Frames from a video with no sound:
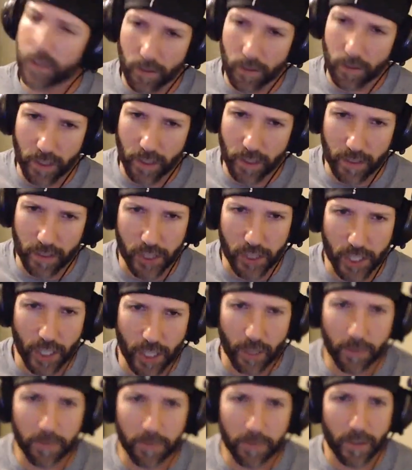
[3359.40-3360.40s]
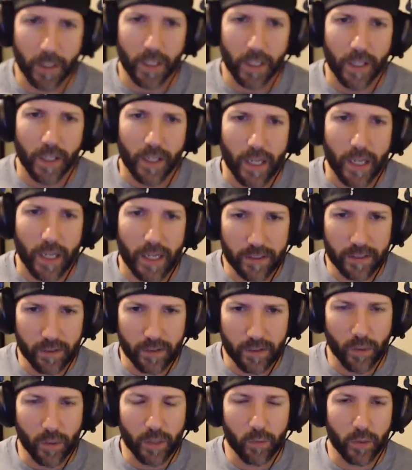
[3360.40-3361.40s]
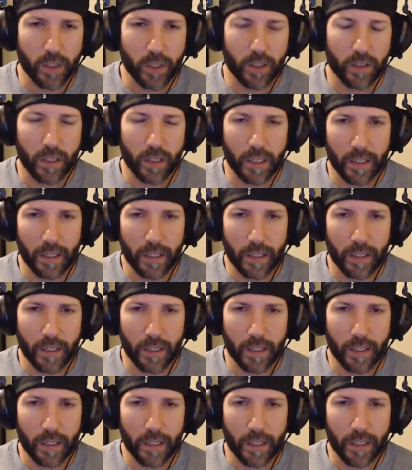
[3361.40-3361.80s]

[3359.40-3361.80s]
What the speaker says: over there on the shelf, and it's the one where